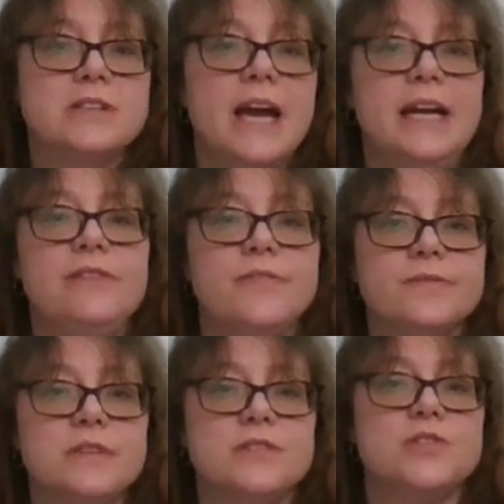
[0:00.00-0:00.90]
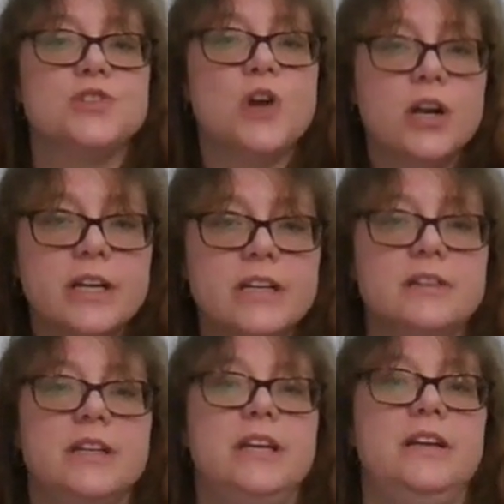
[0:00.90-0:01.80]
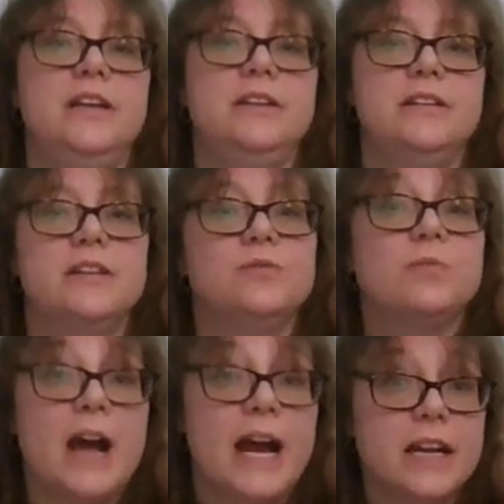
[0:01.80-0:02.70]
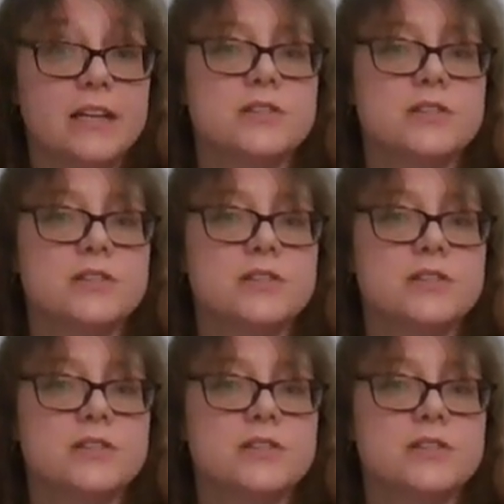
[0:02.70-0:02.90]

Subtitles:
kind of started the writing,